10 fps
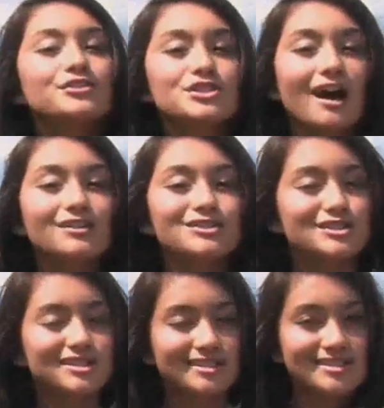Their
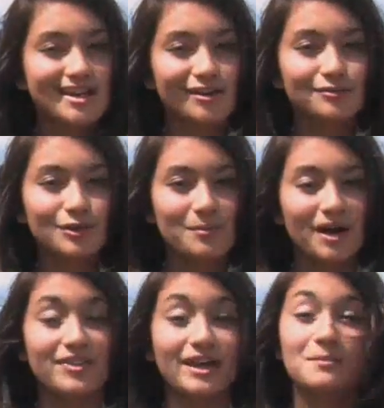challenge is to design a
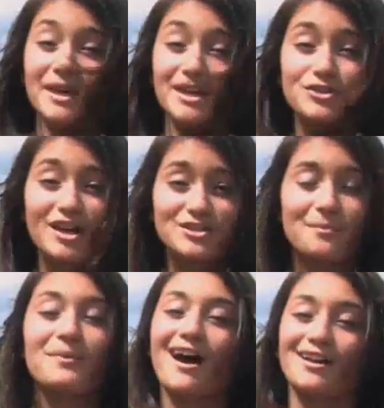robot that can pick
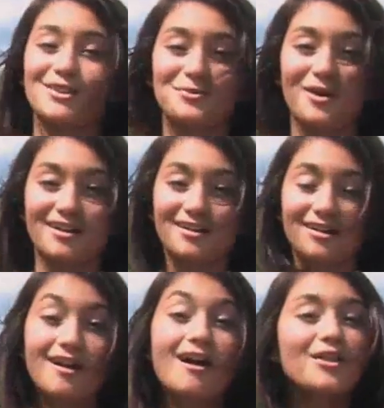trash up out of the
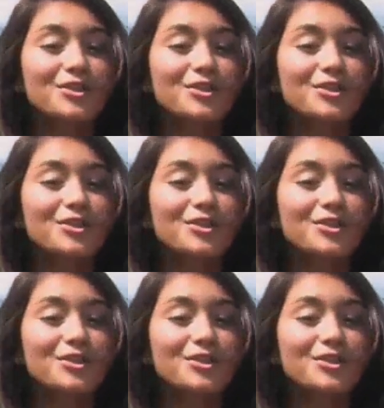water.